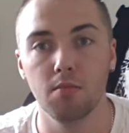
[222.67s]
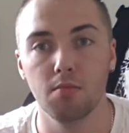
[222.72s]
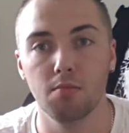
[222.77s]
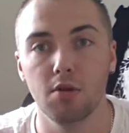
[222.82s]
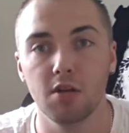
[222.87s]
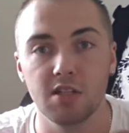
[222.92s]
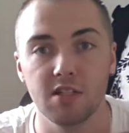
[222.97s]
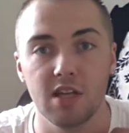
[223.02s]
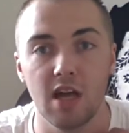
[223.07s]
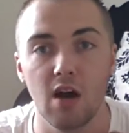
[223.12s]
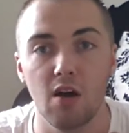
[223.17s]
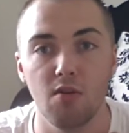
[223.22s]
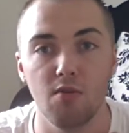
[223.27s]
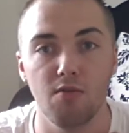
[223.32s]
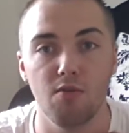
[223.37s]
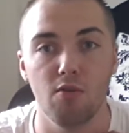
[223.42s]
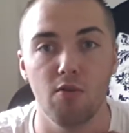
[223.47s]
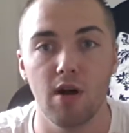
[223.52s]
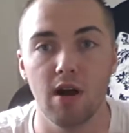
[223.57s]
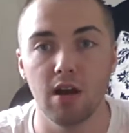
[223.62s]

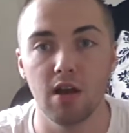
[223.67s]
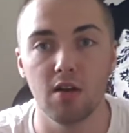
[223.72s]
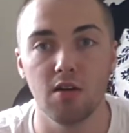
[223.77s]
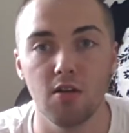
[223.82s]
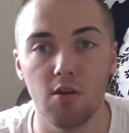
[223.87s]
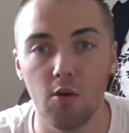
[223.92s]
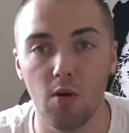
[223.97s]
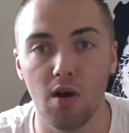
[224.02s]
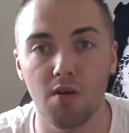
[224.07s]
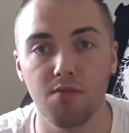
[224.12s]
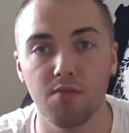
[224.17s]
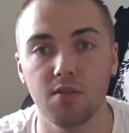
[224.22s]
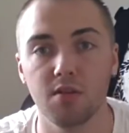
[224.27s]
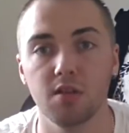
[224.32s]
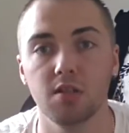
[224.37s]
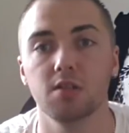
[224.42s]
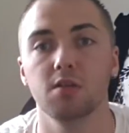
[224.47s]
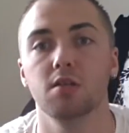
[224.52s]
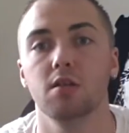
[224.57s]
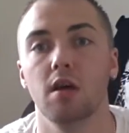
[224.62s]
myself or any of you
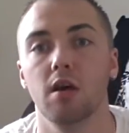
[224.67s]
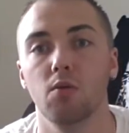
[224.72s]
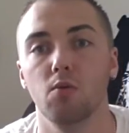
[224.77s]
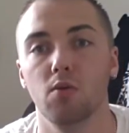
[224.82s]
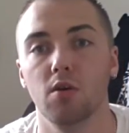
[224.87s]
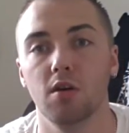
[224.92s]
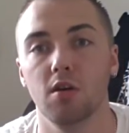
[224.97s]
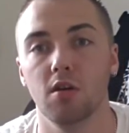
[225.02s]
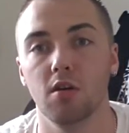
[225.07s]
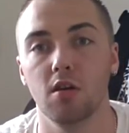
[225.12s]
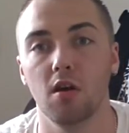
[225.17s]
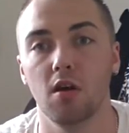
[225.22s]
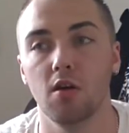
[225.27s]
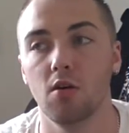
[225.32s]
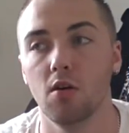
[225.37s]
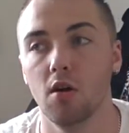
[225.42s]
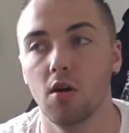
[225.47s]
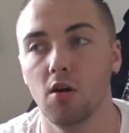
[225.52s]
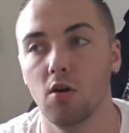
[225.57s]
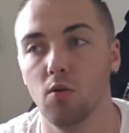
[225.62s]
others that
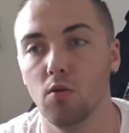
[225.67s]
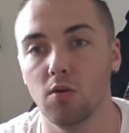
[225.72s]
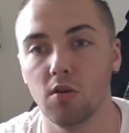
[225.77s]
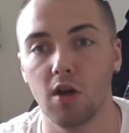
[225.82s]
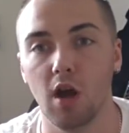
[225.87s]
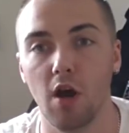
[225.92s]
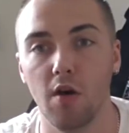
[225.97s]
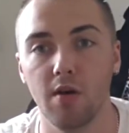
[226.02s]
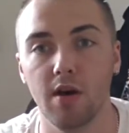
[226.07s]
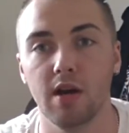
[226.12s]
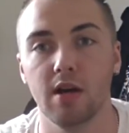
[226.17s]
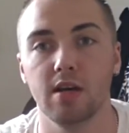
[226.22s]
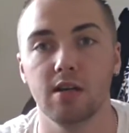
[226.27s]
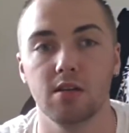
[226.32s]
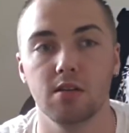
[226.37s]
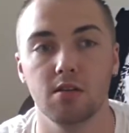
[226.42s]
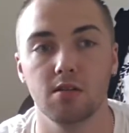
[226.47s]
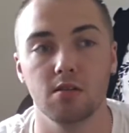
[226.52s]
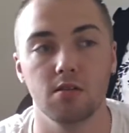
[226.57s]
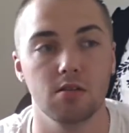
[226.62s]
would go in
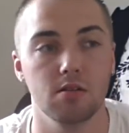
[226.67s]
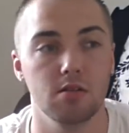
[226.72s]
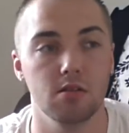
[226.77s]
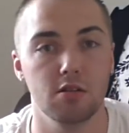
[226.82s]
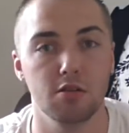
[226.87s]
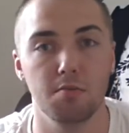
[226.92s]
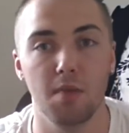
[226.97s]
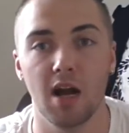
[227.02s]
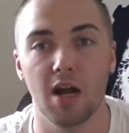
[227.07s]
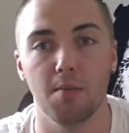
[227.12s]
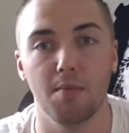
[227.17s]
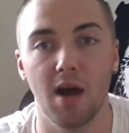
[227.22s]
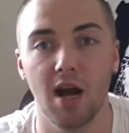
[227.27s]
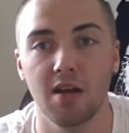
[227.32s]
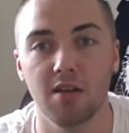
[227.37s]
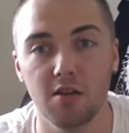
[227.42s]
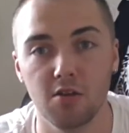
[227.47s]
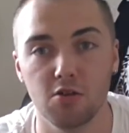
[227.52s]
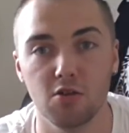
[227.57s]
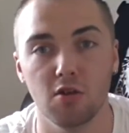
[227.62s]
and smack a
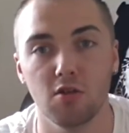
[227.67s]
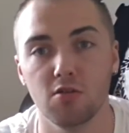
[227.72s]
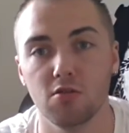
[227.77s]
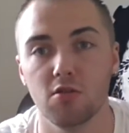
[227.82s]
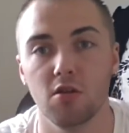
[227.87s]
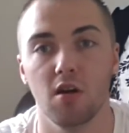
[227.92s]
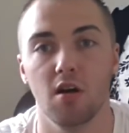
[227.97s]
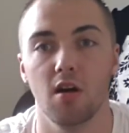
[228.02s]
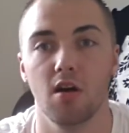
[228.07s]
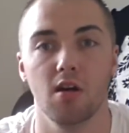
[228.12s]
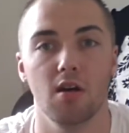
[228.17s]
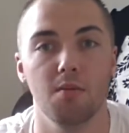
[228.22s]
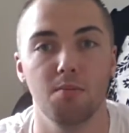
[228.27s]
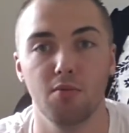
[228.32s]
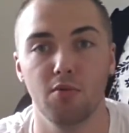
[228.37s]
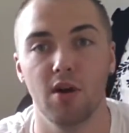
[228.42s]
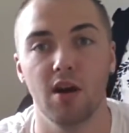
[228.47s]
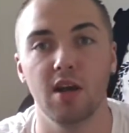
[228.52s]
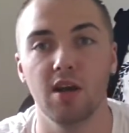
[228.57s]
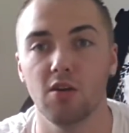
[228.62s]
bandage onto a
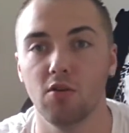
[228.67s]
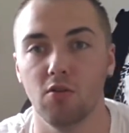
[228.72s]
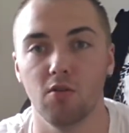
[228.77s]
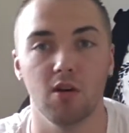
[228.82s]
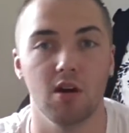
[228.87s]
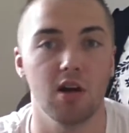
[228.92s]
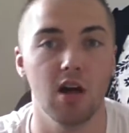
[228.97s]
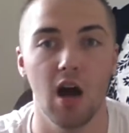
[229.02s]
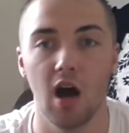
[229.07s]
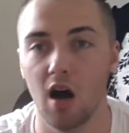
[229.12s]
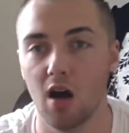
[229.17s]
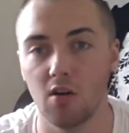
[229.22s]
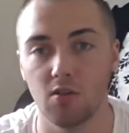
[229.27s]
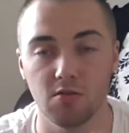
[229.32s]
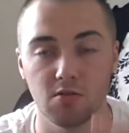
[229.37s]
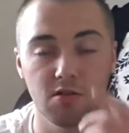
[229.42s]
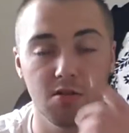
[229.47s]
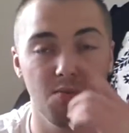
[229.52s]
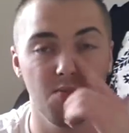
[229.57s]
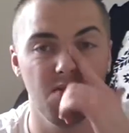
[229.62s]
break or a cut or
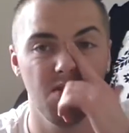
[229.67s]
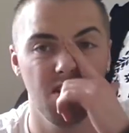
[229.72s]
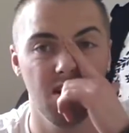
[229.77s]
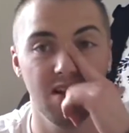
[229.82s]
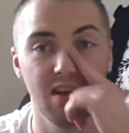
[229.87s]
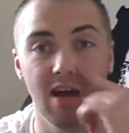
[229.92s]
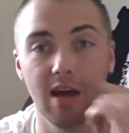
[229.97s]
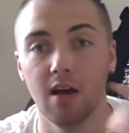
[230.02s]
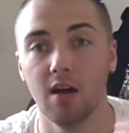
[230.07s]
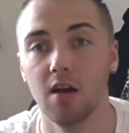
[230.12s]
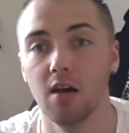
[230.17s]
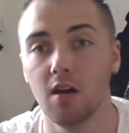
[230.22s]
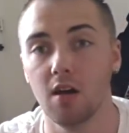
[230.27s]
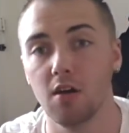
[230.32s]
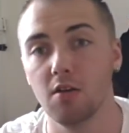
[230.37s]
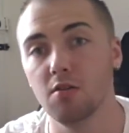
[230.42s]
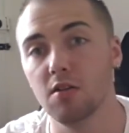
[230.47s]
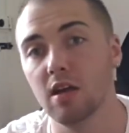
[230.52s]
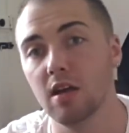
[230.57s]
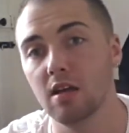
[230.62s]
something like that.
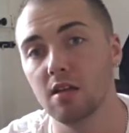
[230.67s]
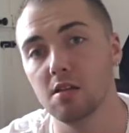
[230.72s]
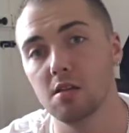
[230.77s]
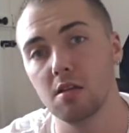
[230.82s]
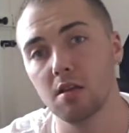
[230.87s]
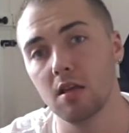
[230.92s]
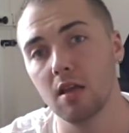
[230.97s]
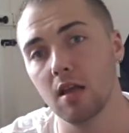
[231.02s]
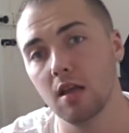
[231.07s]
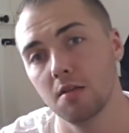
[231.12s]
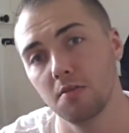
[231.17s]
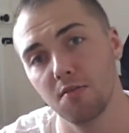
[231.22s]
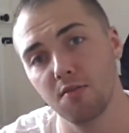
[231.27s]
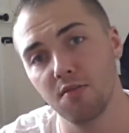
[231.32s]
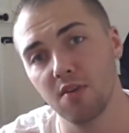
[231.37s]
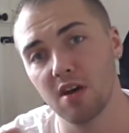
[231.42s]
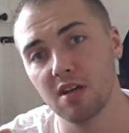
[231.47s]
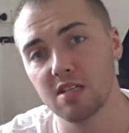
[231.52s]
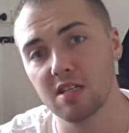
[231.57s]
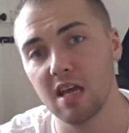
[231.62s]
You need the
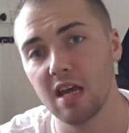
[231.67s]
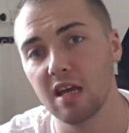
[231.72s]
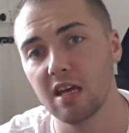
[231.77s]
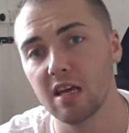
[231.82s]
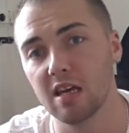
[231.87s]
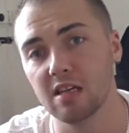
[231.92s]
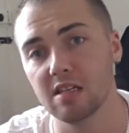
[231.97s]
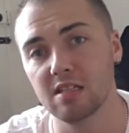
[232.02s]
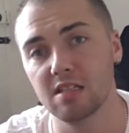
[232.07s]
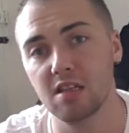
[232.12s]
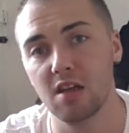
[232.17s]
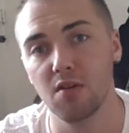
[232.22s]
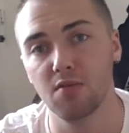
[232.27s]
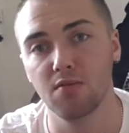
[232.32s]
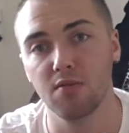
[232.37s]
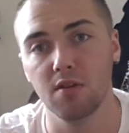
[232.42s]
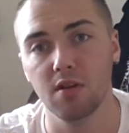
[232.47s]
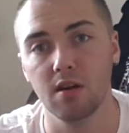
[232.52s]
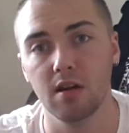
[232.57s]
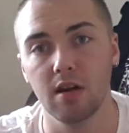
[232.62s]
first aid kit is
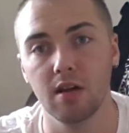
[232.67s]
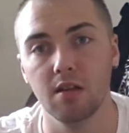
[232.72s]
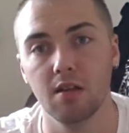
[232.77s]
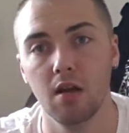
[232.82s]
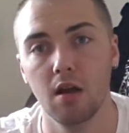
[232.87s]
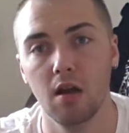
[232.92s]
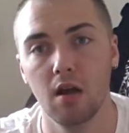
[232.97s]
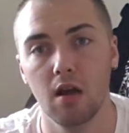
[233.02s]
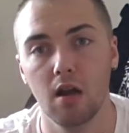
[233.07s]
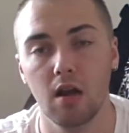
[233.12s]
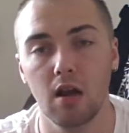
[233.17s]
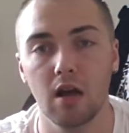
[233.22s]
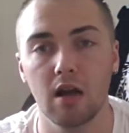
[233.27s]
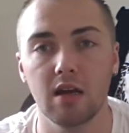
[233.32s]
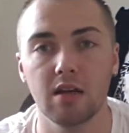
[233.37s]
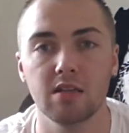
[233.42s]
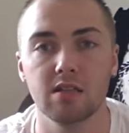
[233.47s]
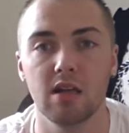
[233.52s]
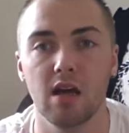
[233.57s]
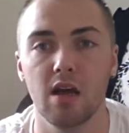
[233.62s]
different, and like
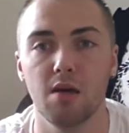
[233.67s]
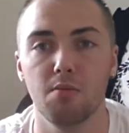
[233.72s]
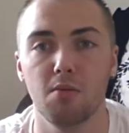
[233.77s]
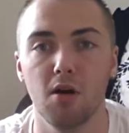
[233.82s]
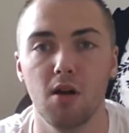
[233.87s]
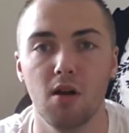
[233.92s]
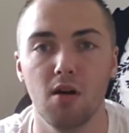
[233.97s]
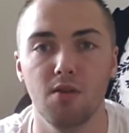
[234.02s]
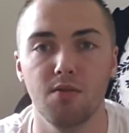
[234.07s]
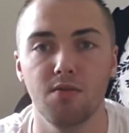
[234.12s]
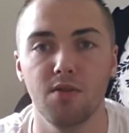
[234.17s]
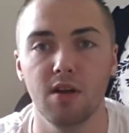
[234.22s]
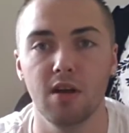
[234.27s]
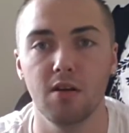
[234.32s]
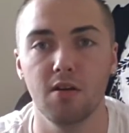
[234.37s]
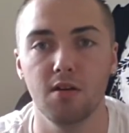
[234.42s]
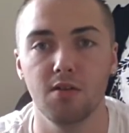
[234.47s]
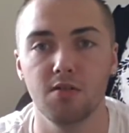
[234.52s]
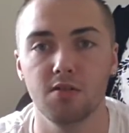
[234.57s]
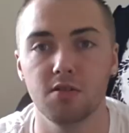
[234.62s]
I say in my lot of
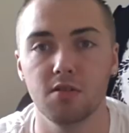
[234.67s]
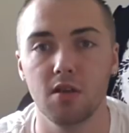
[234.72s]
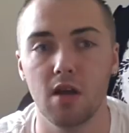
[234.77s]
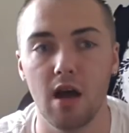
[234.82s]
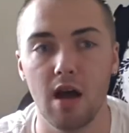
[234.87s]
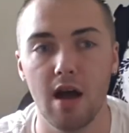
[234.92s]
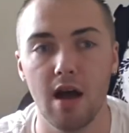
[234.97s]
videos,